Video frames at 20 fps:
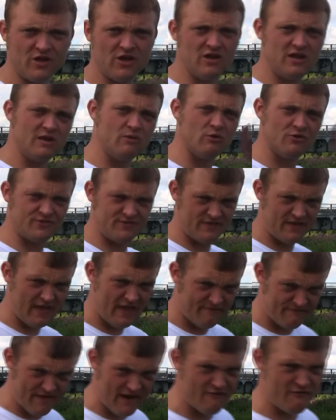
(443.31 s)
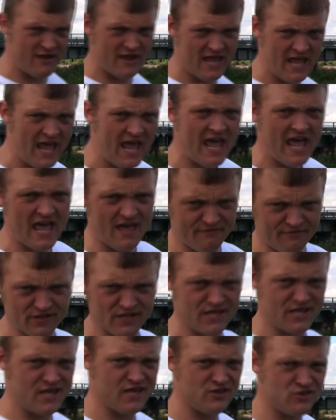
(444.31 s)
and it was very
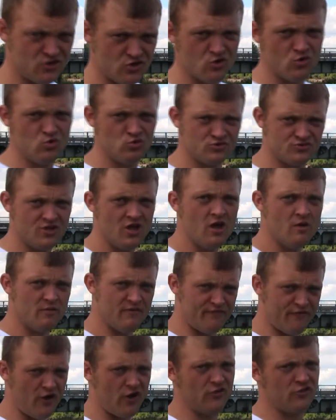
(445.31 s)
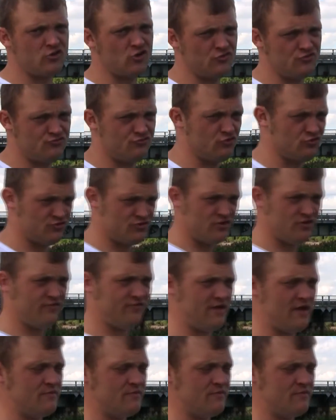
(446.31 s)
heavily used before the construction of the